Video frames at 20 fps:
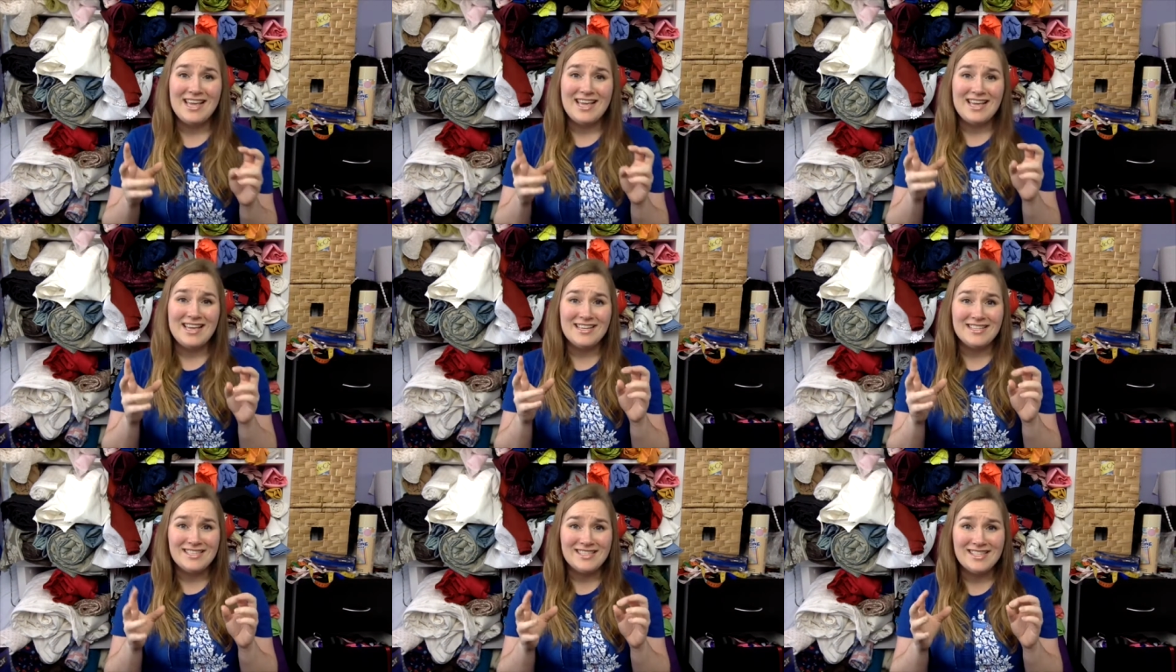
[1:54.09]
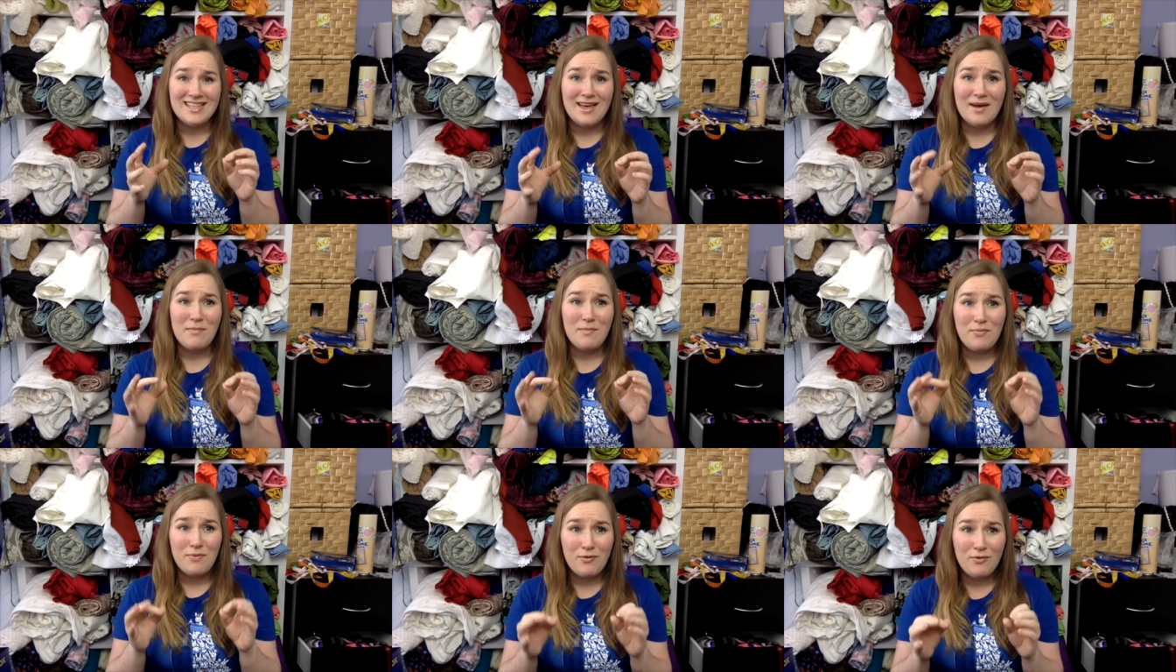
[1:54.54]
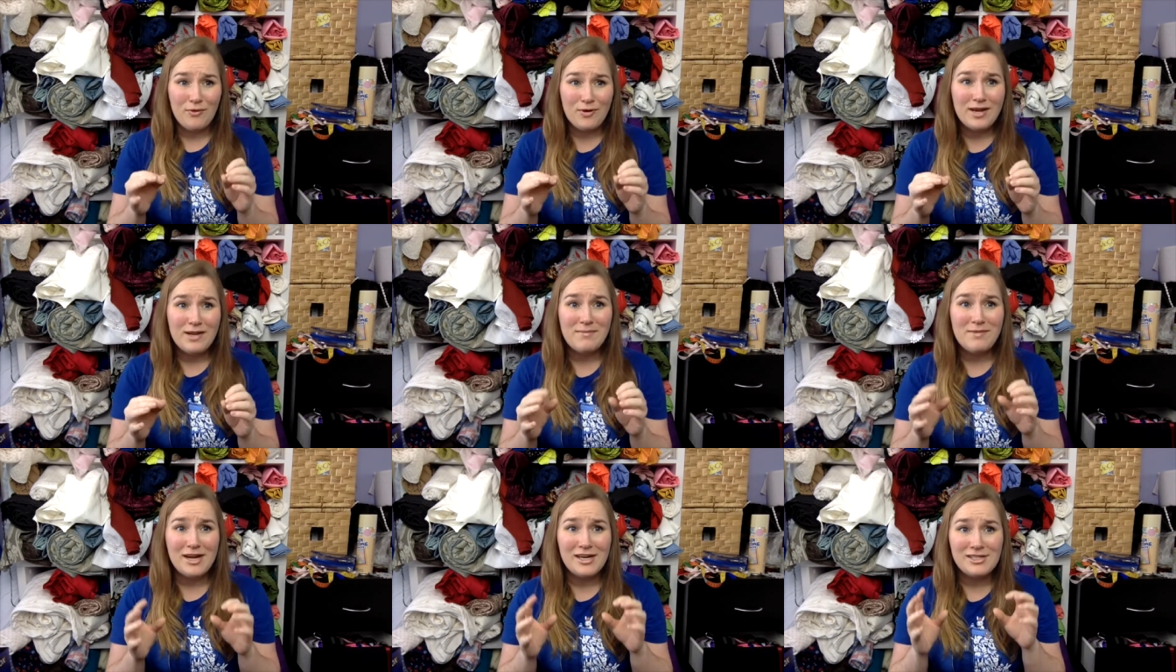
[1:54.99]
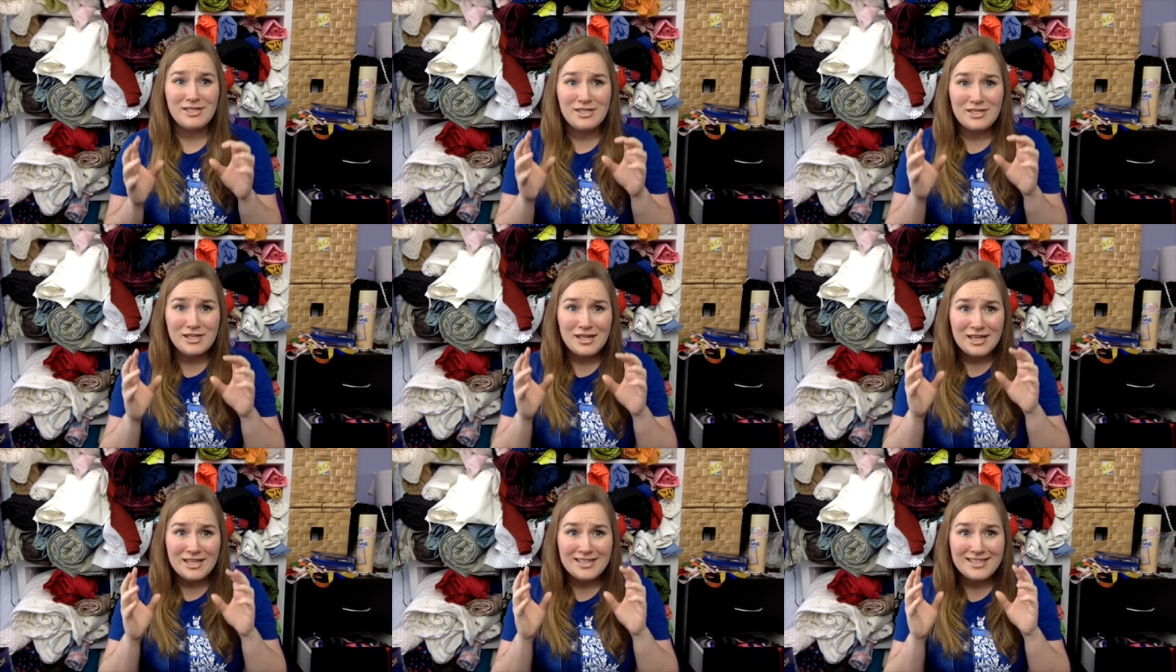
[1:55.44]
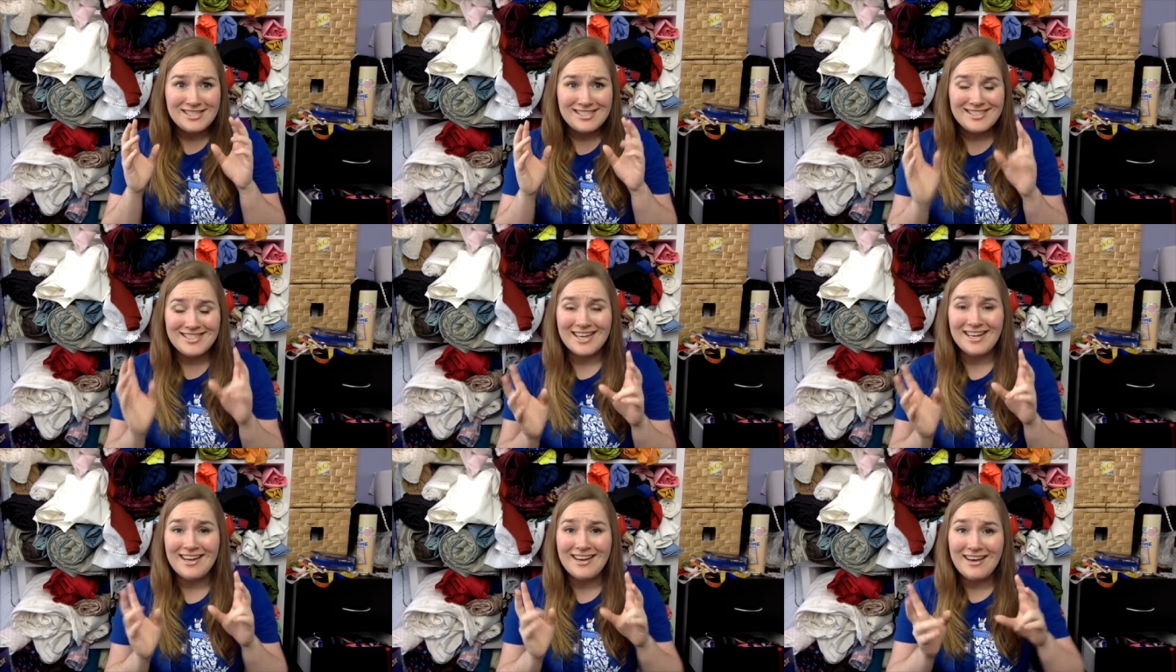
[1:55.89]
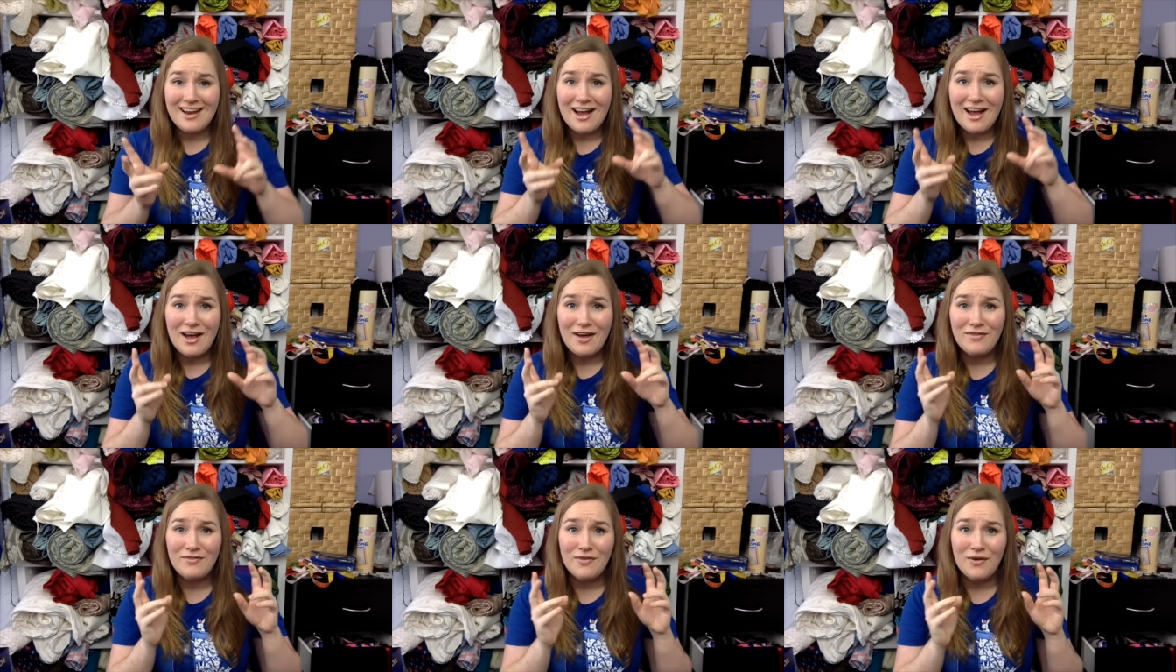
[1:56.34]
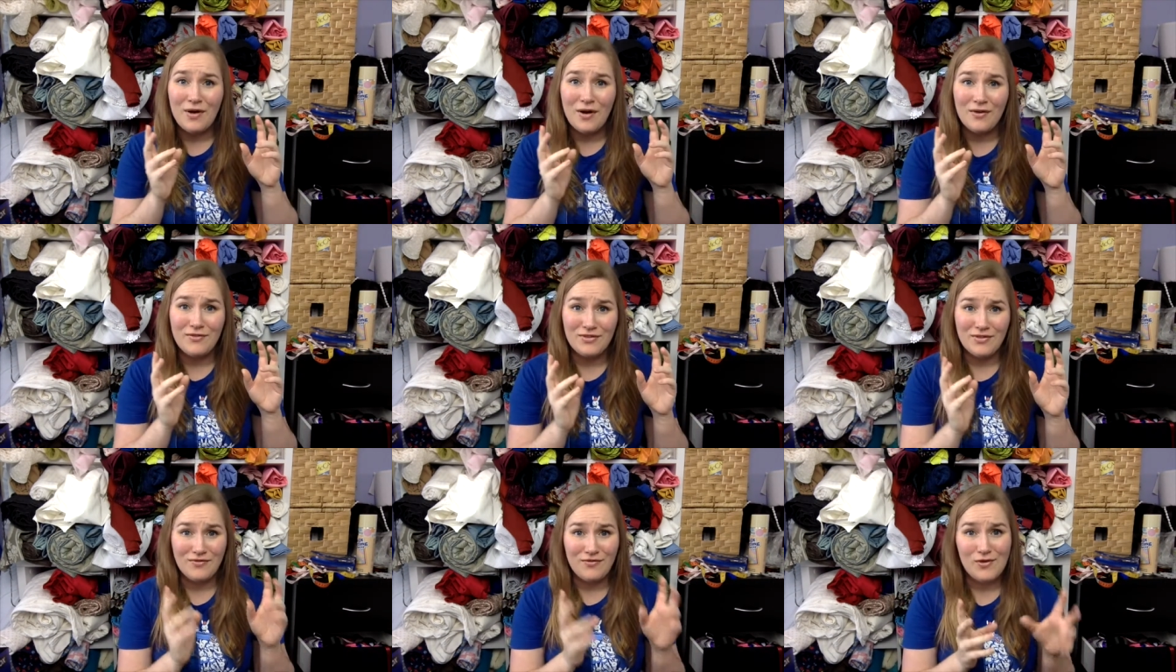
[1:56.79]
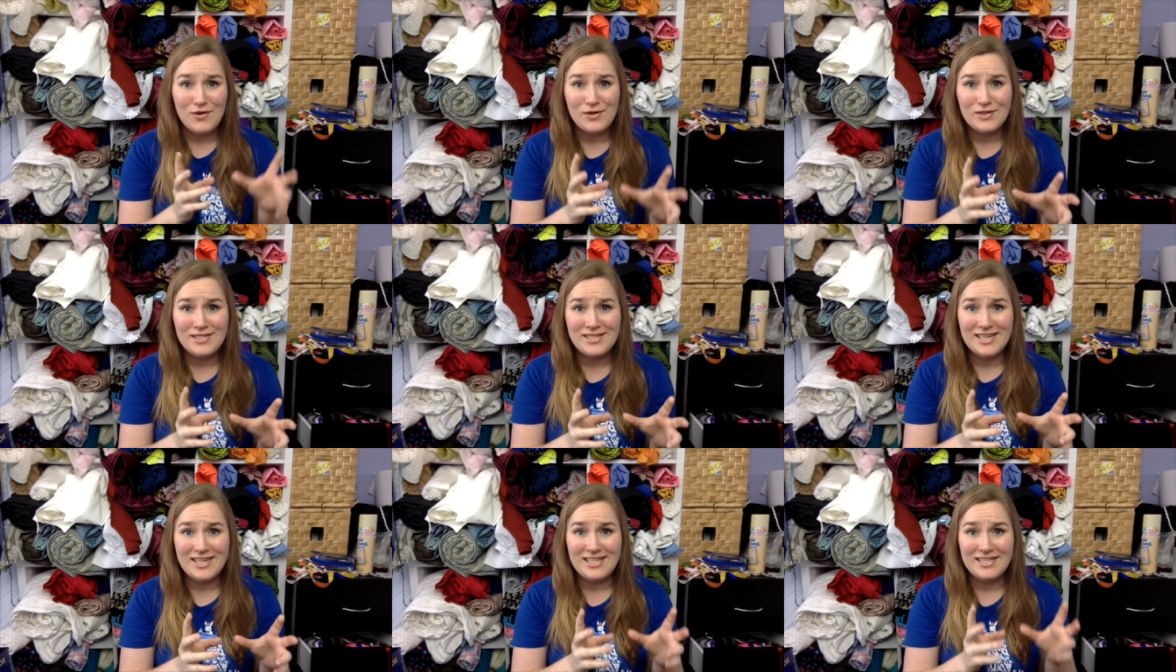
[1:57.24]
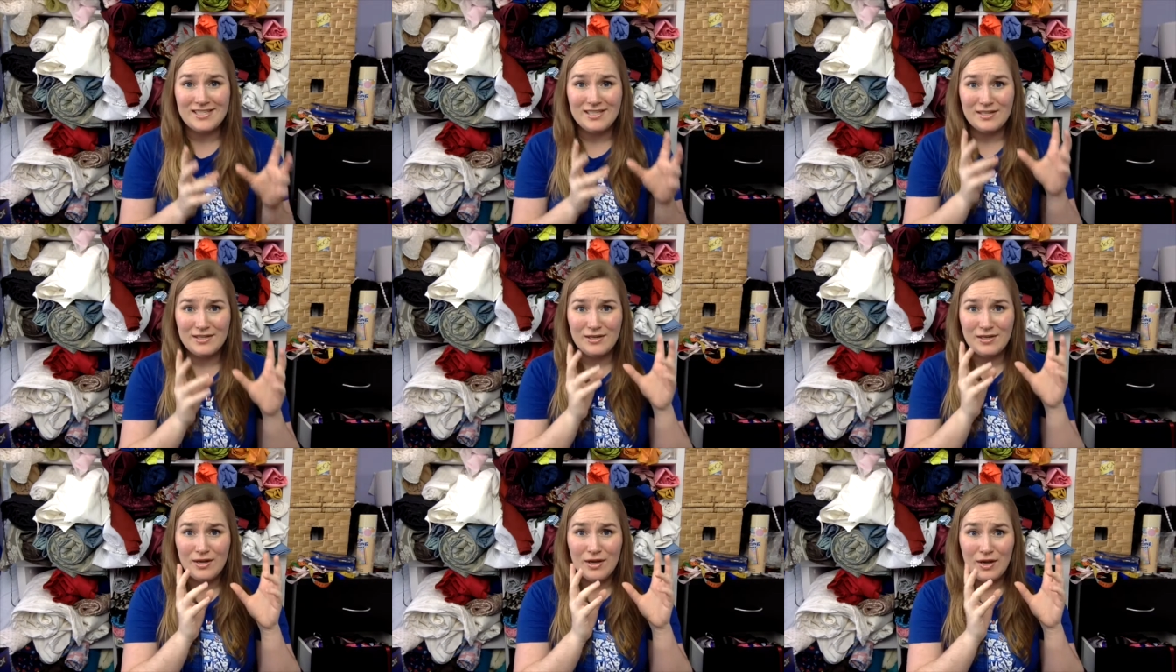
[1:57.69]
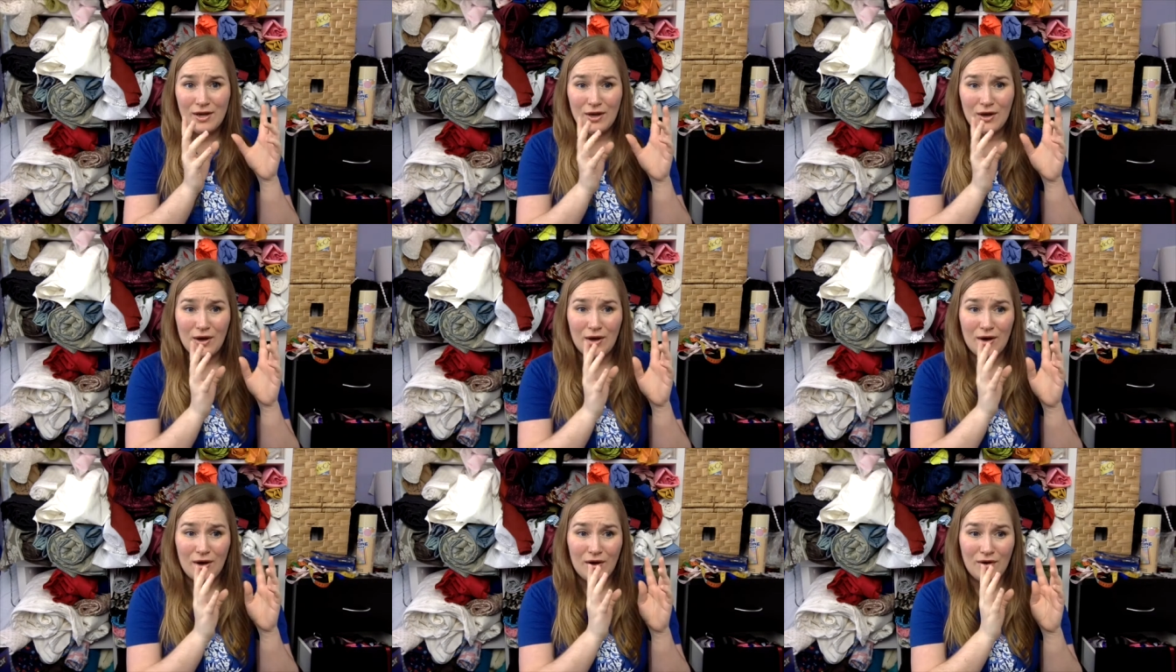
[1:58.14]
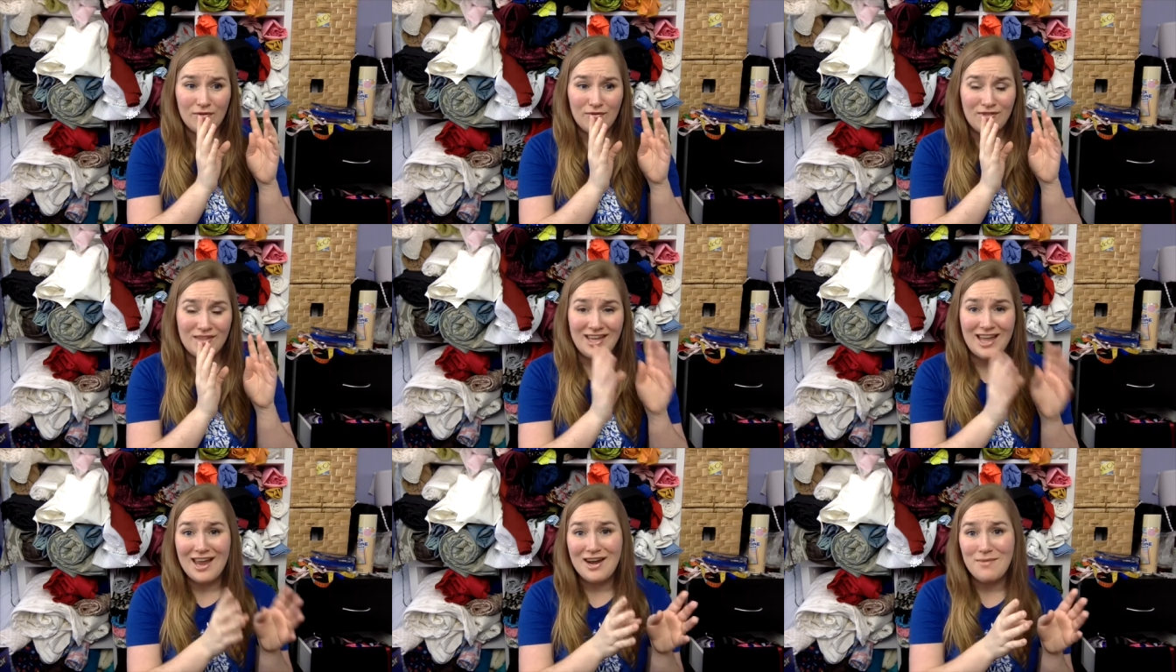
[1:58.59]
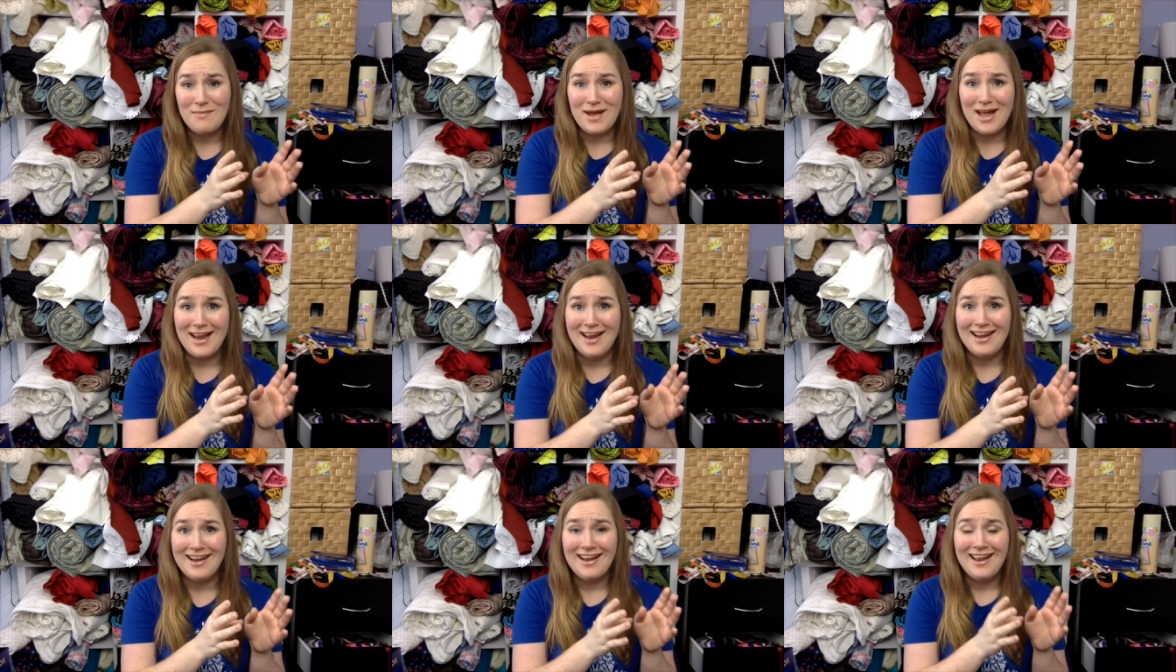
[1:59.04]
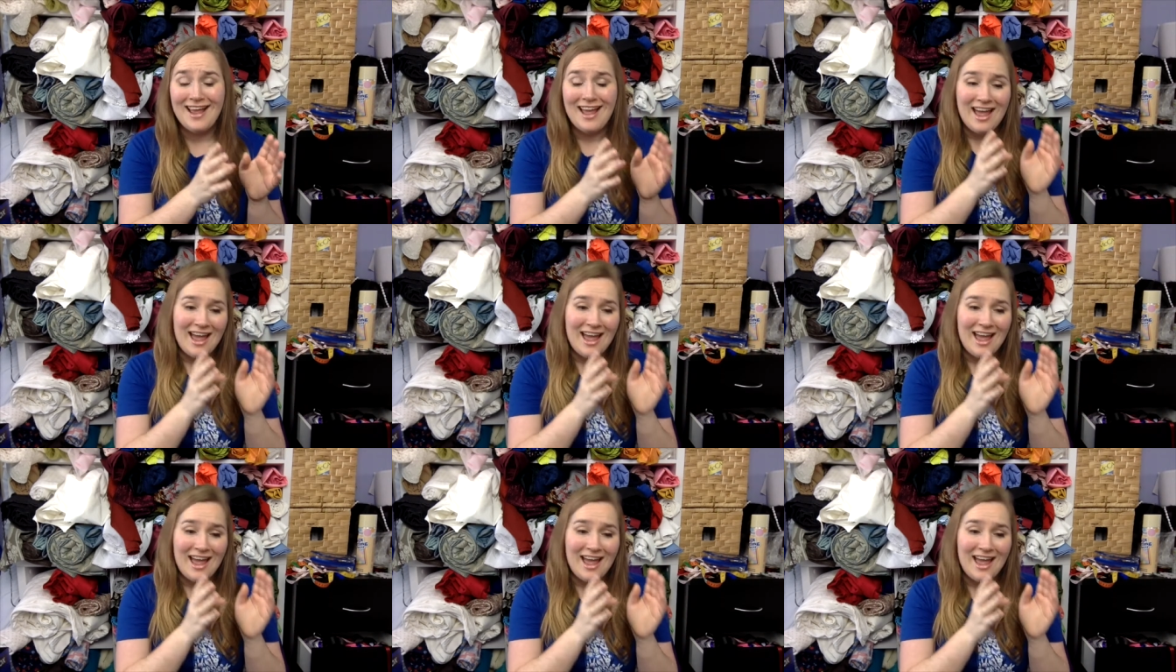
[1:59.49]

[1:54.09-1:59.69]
is that pretty much the second half of the first season of the anime